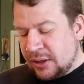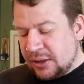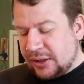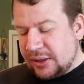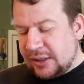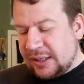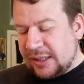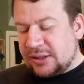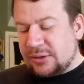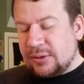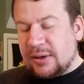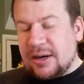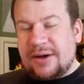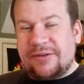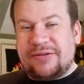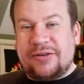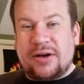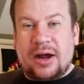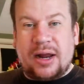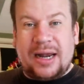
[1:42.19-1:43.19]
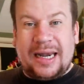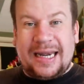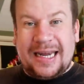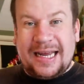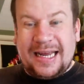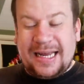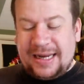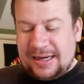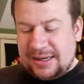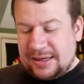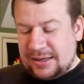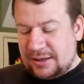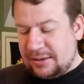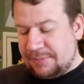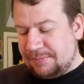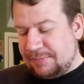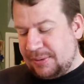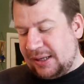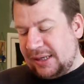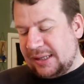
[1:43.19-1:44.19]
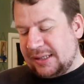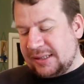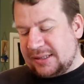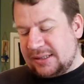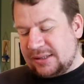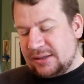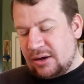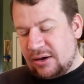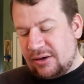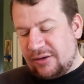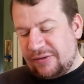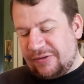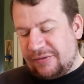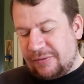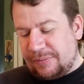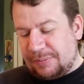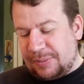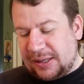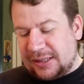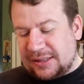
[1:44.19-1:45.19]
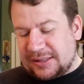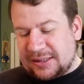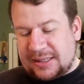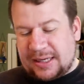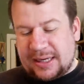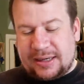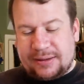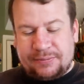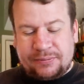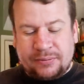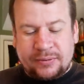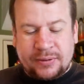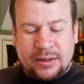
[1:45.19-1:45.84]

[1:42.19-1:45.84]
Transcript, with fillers: you need to have a lean piece of pigskin